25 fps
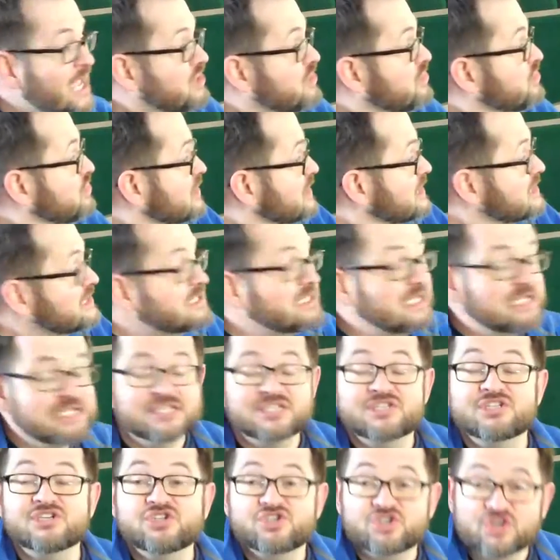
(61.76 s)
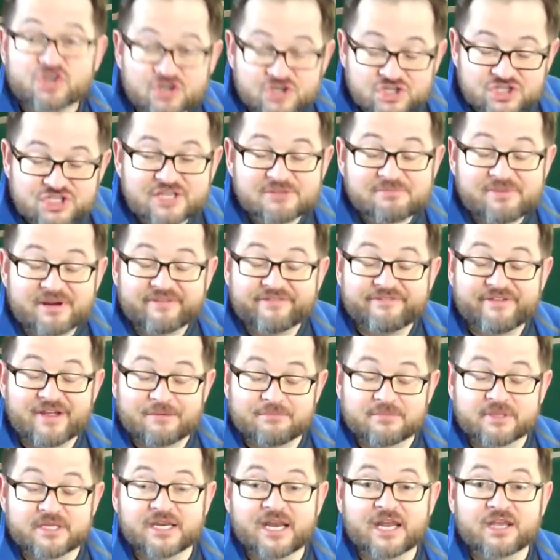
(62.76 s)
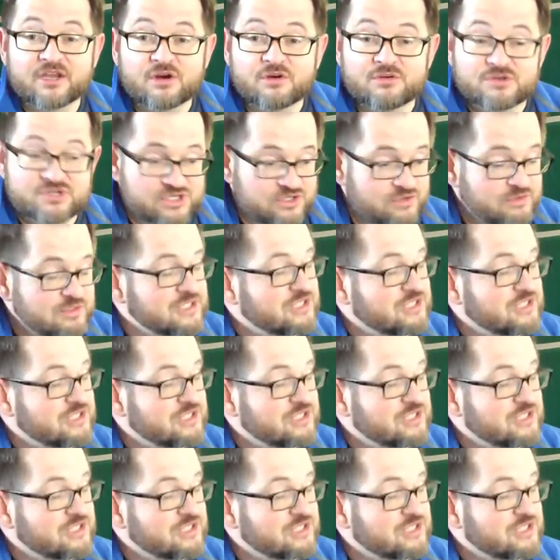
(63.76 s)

and this is the church that my family and I go to.